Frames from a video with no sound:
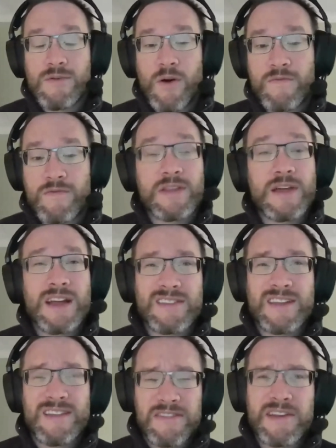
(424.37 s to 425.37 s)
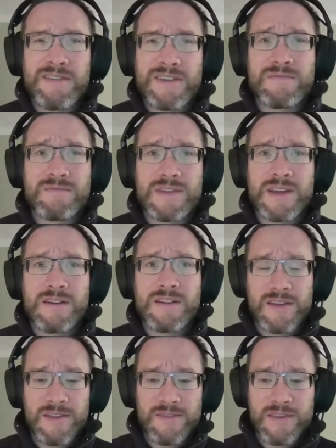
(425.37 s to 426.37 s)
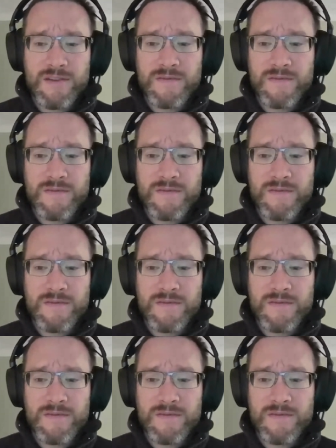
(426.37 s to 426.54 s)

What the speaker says: Hopefully that sounded enticing.